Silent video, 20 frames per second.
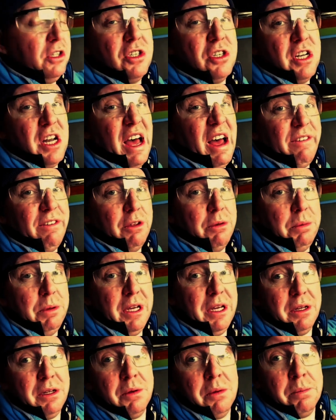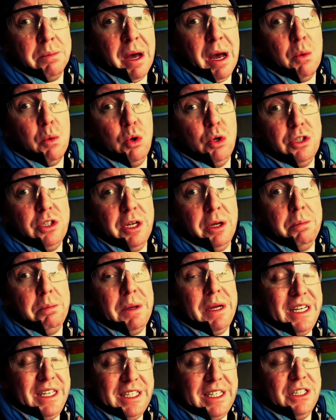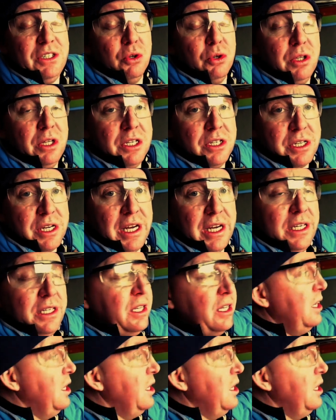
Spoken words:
doesn't have to be, but I want it painted on the side.